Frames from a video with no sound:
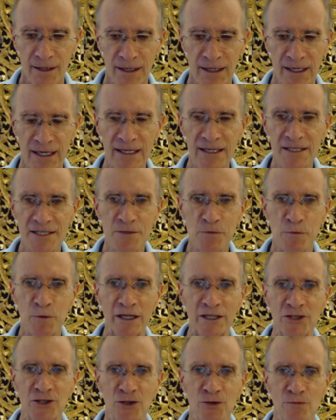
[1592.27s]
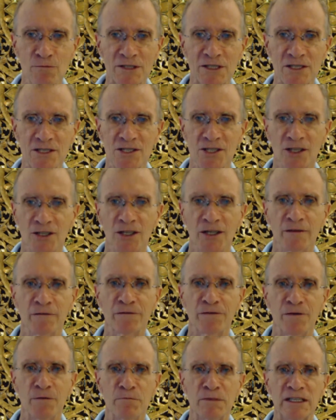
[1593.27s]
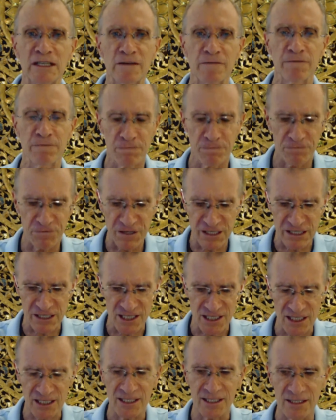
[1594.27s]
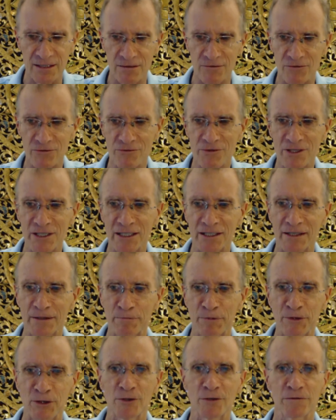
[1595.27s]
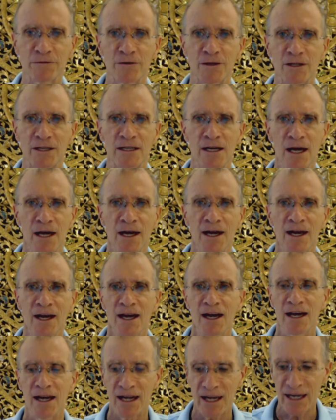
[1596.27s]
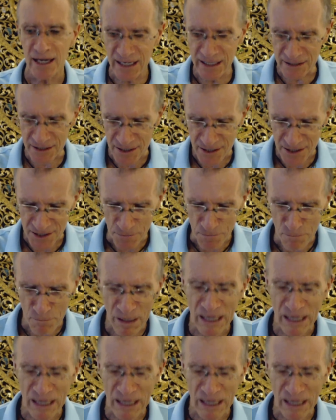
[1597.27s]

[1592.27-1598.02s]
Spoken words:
here's where human design for me fits in really beautifully. It